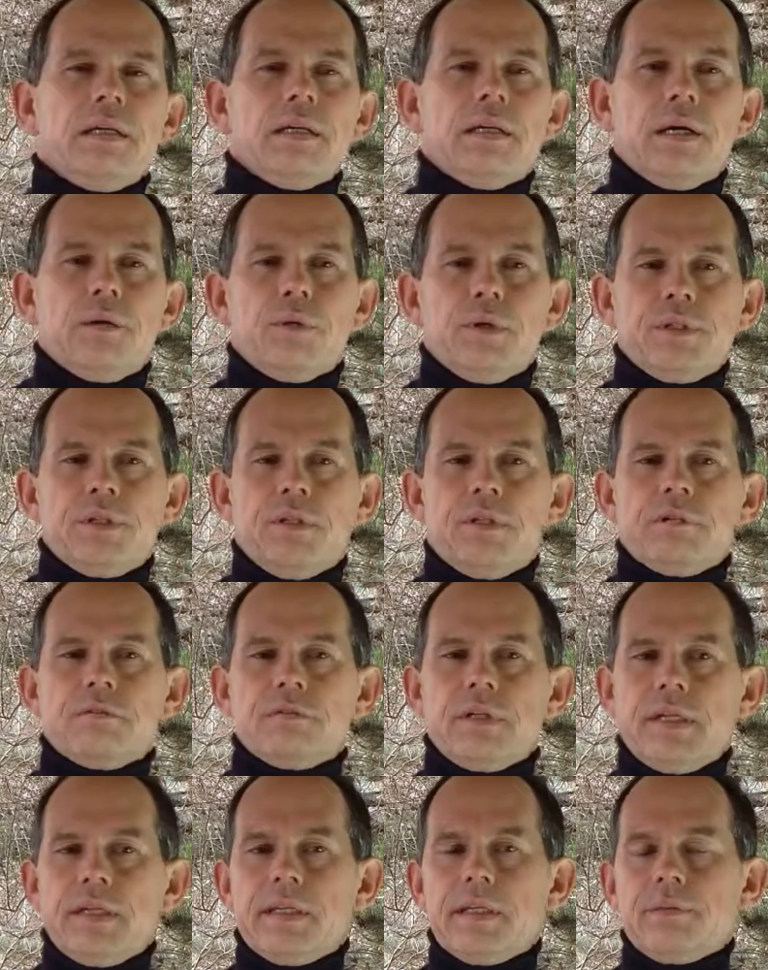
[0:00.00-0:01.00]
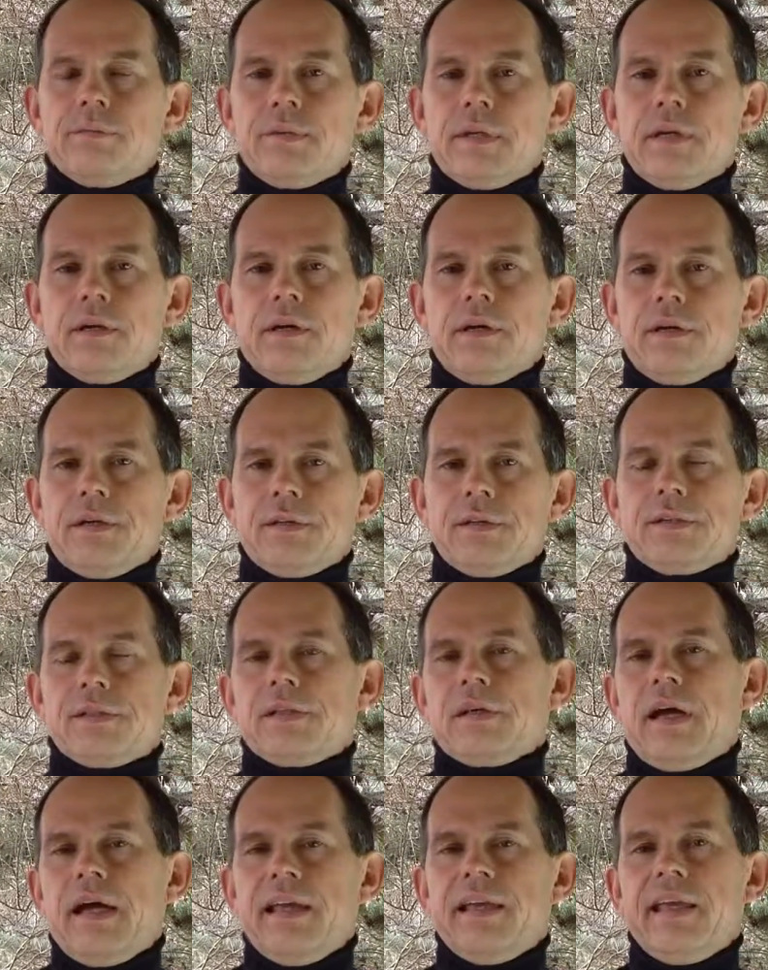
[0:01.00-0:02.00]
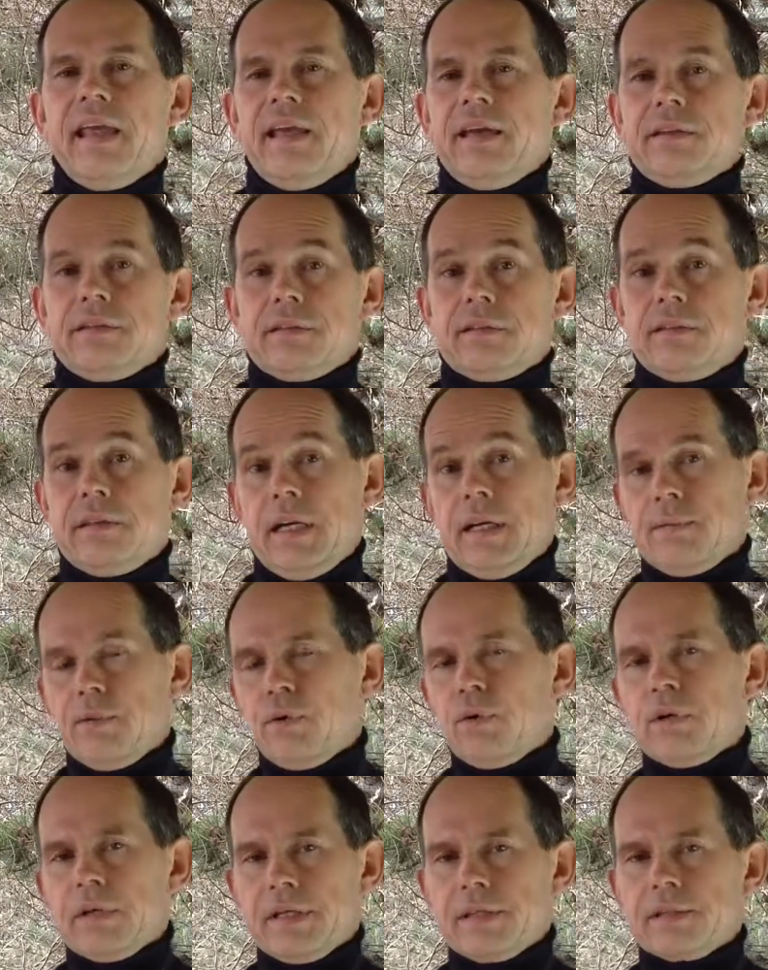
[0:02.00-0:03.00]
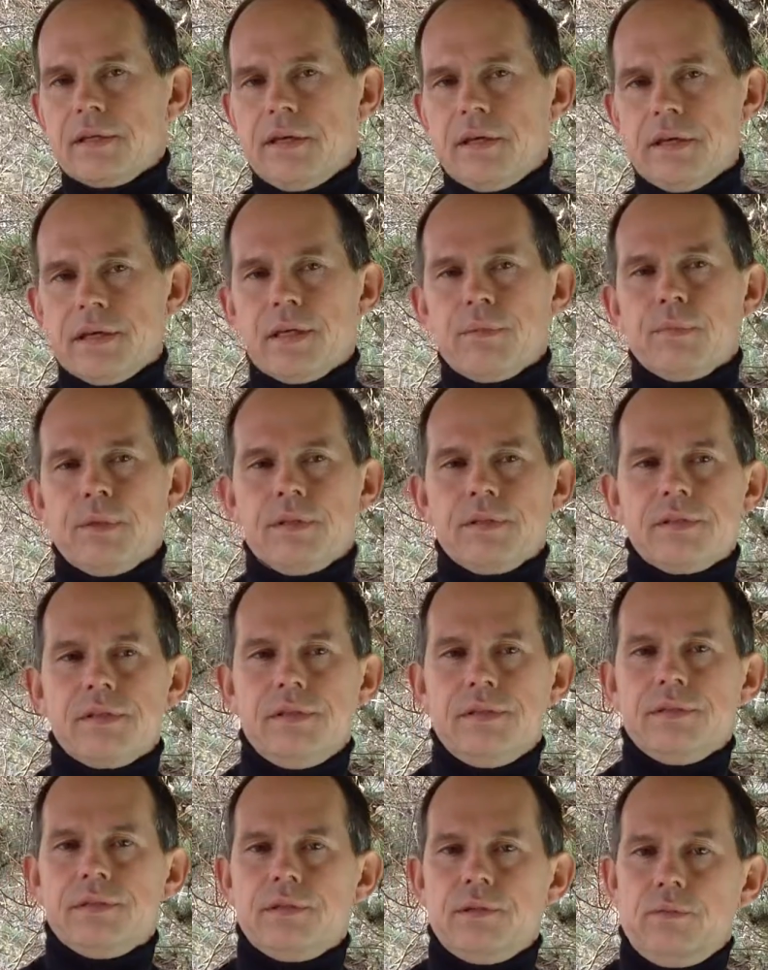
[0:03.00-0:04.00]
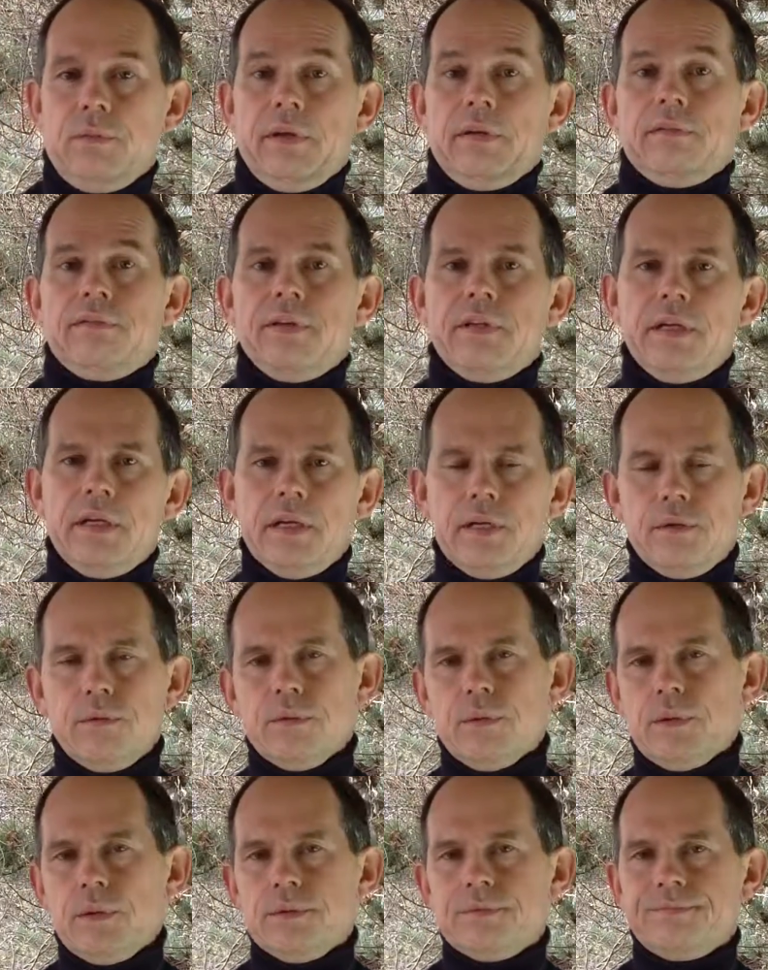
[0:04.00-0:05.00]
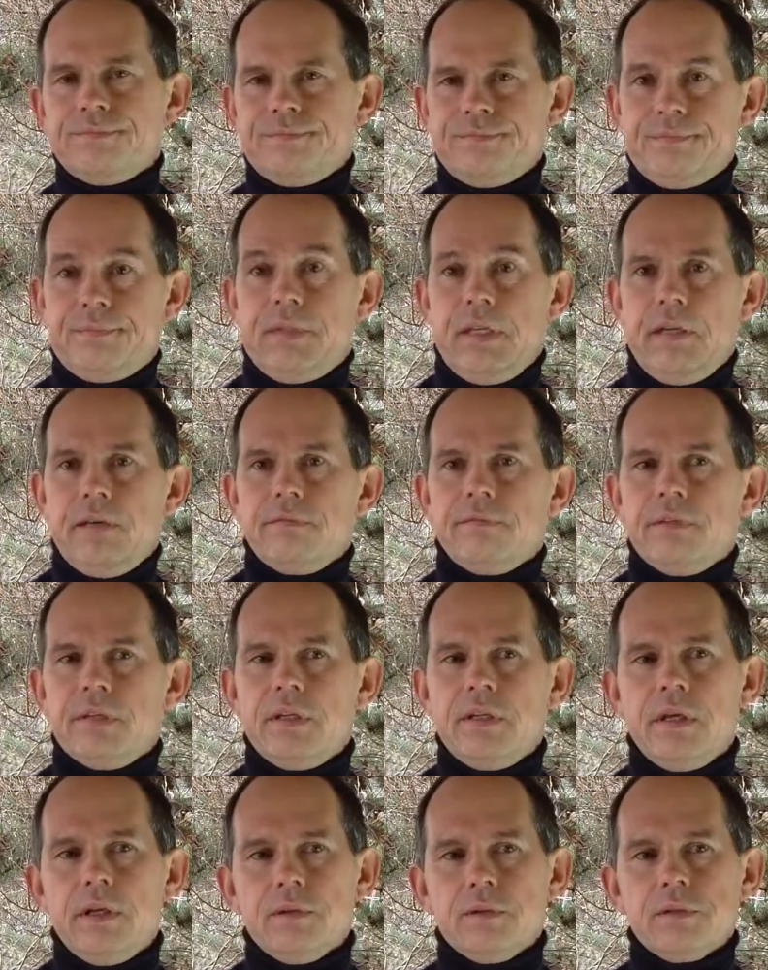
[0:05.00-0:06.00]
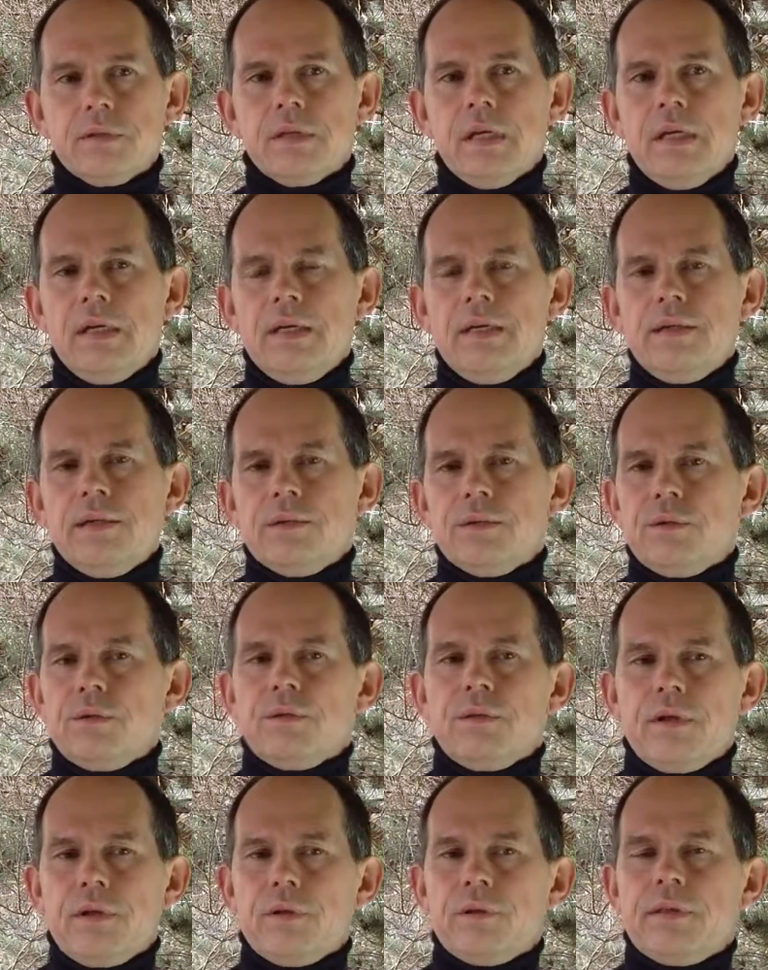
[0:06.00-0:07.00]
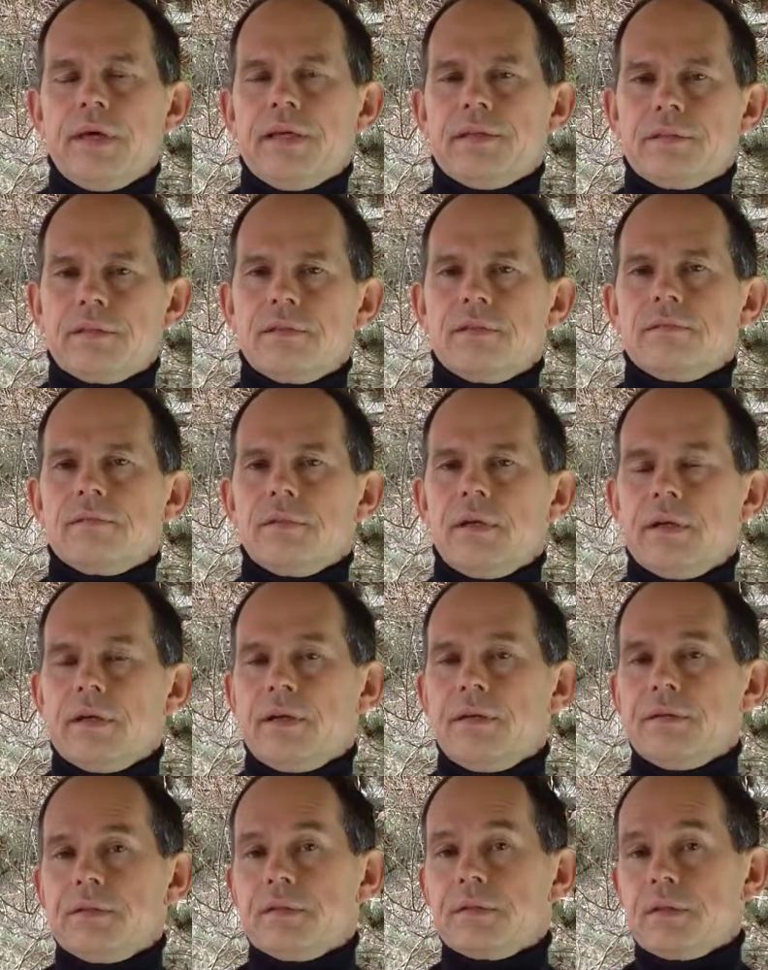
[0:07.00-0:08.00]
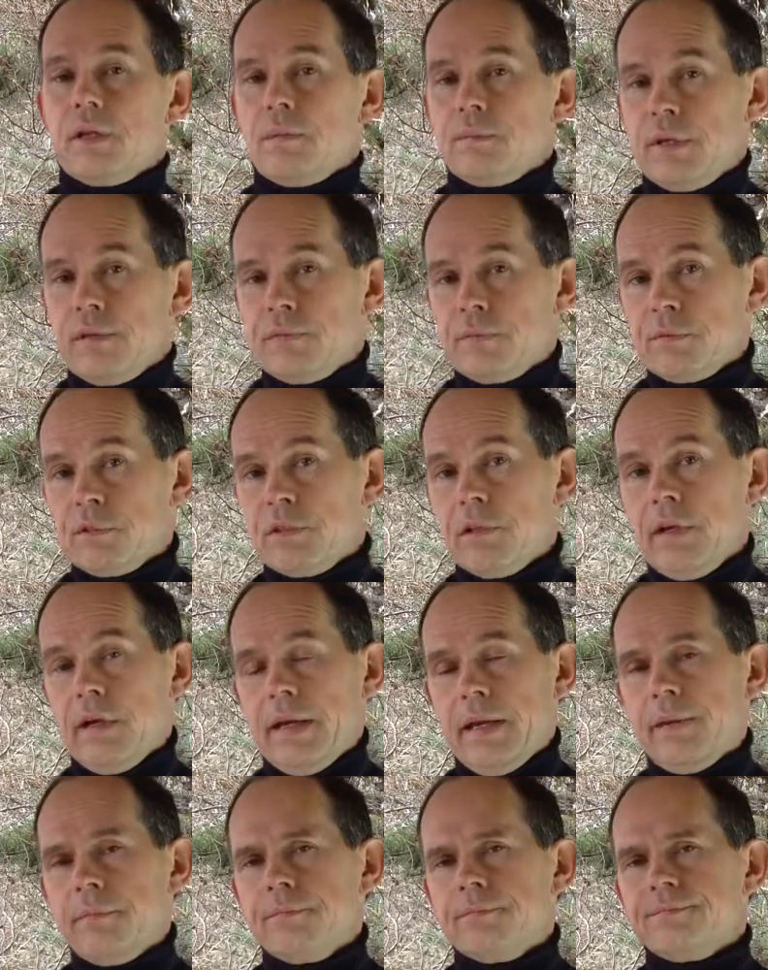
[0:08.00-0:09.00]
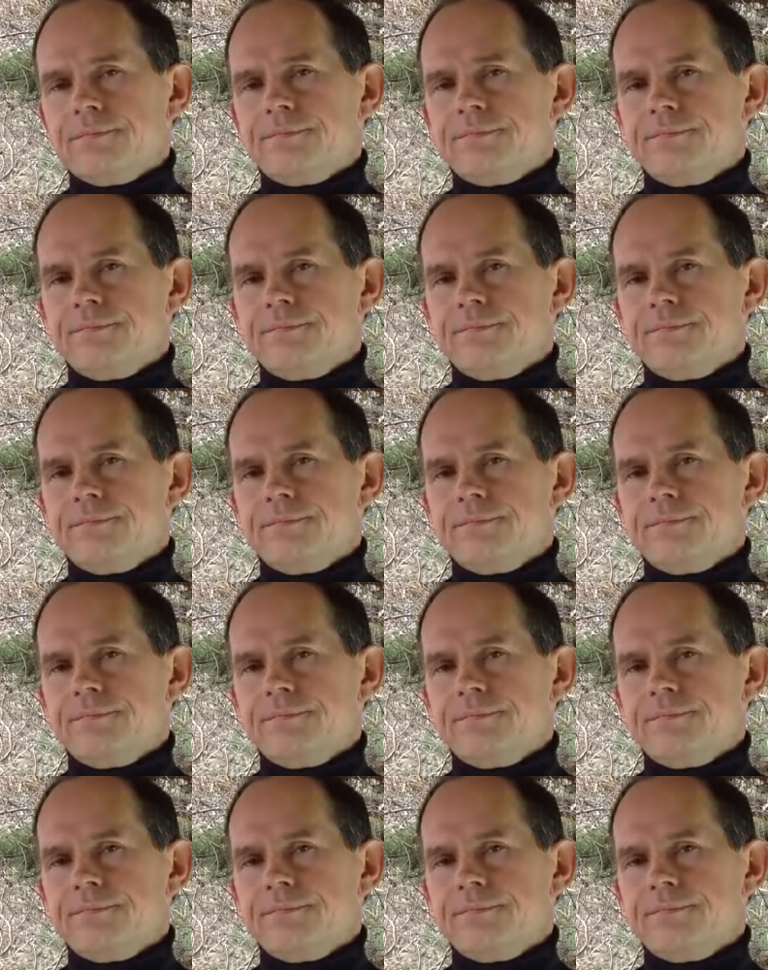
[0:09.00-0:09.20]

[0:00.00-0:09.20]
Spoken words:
I want you to read it because I can't cram all its arguments into one video or 10 videos, although that's not going to stop me from trying.